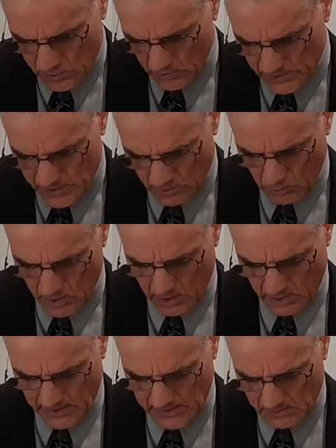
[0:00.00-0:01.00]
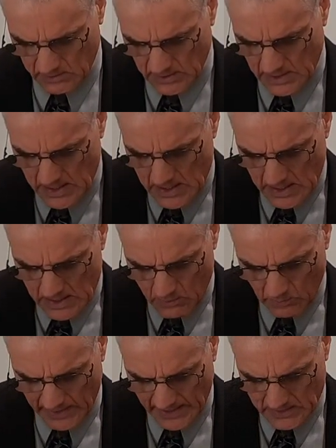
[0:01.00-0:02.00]
towards your work, and
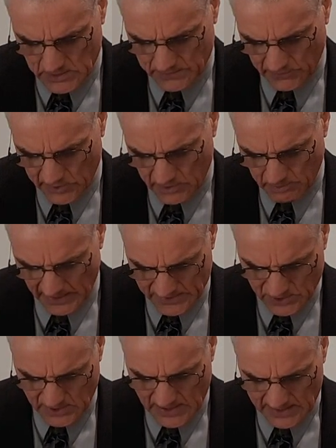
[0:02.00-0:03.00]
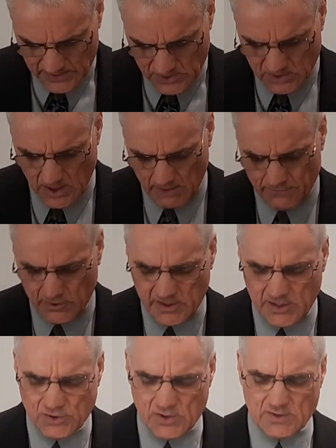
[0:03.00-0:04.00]
we ask for your blessing on this offering.
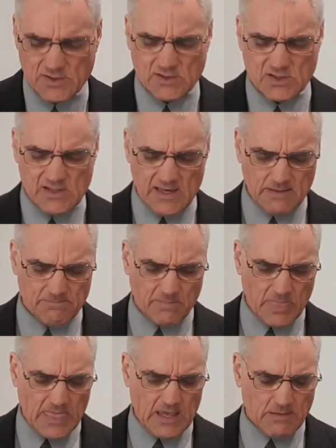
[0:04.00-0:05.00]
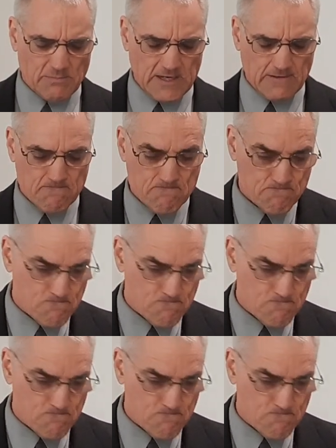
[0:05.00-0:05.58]
In Jesus' name, amen.